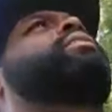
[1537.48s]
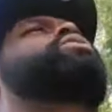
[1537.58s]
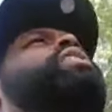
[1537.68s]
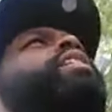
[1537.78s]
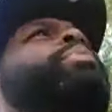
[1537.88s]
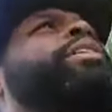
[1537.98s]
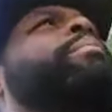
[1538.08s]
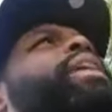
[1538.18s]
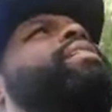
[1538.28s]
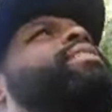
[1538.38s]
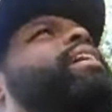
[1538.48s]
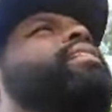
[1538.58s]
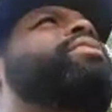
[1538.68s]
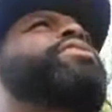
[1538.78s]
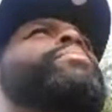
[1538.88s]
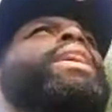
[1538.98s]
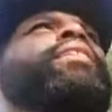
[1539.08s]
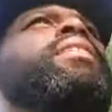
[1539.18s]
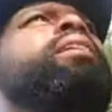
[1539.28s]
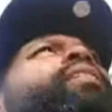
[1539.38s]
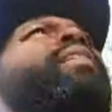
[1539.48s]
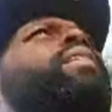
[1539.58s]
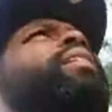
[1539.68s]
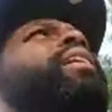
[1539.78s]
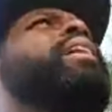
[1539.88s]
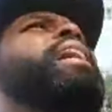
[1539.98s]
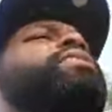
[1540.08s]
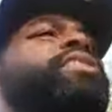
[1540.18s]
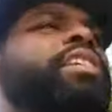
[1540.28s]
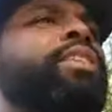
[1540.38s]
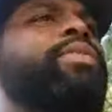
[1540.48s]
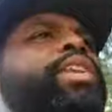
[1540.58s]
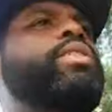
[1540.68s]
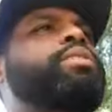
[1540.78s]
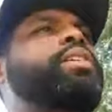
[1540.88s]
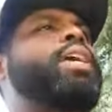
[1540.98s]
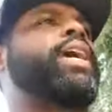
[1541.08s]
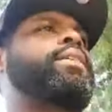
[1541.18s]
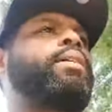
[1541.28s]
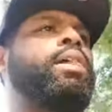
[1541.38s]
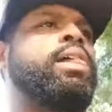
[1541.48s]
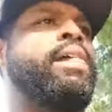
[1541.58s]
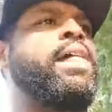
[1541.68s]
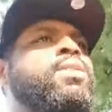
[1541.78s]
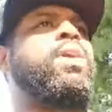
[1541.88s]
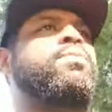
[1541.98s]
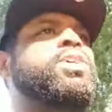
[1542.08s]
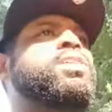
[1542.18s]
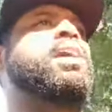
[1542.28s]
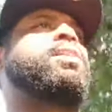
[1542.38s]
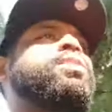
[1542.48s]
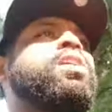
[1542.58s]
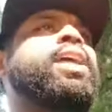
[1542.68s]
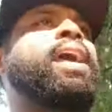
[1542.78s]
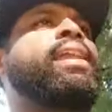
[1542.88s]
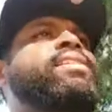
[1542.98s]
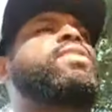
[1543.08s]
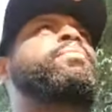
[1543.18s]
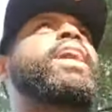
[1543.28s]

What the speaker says: trying to play with my intelligence, man. I just seen a video today where I was just telling y'all they had like some